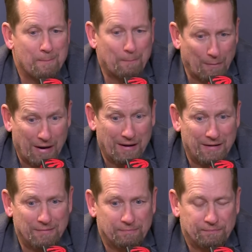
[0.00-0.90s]
But
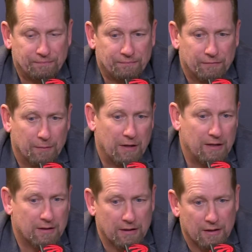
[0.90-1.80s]
the
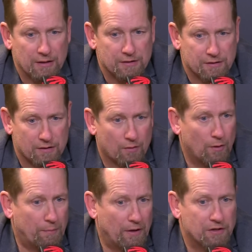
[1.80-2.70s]
main thing is are
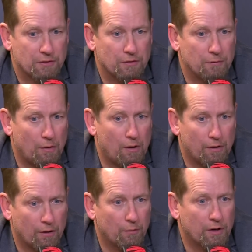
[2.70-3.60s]
we pressuring the ball
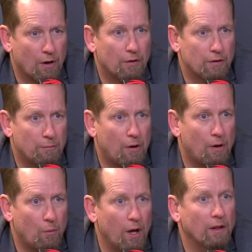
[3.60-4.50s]
and are we guarding the
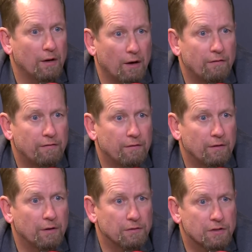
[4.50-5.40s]
ball well enough?
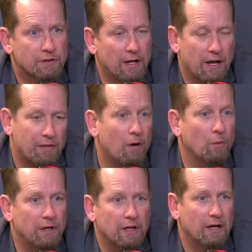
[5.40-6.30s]
You know, just, and I thought
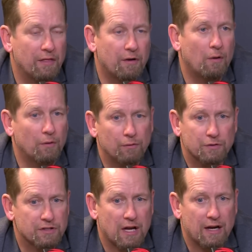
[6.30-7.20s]
we did. I thought there
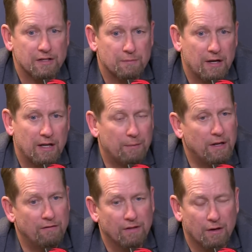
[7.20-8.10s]
was not as many. I
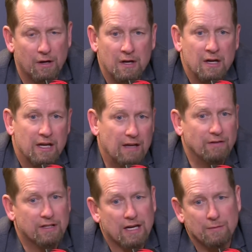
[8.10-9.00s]
mean,
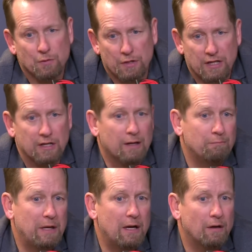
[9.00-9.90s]
even the times we did
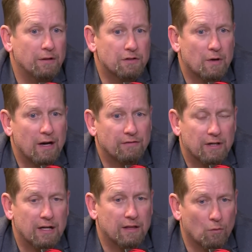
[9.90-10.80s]
get beat on the drive
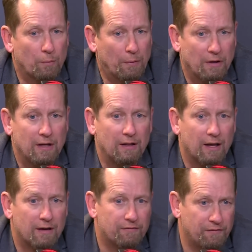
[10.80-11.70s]
tonight, they were pretty,
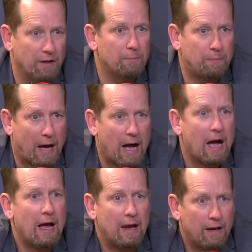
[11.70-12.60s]
like, flip
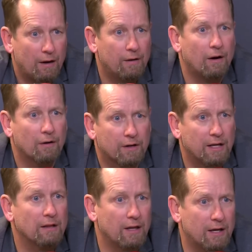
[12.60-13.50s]
high
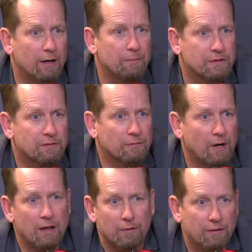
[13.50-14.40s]
arcing layups
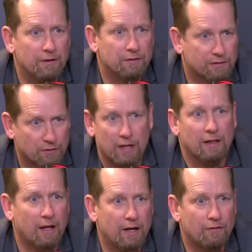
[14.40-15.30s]
rather than
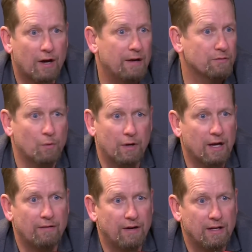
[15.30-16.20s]
straight line drives where we
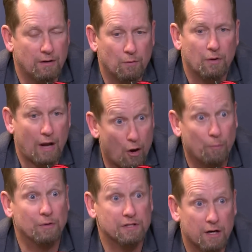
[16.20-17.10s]
didn't have any, you know,
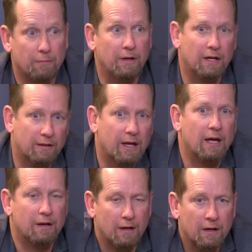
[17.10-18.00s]
help was coming and they
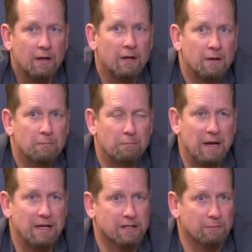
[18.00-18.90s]
had to make some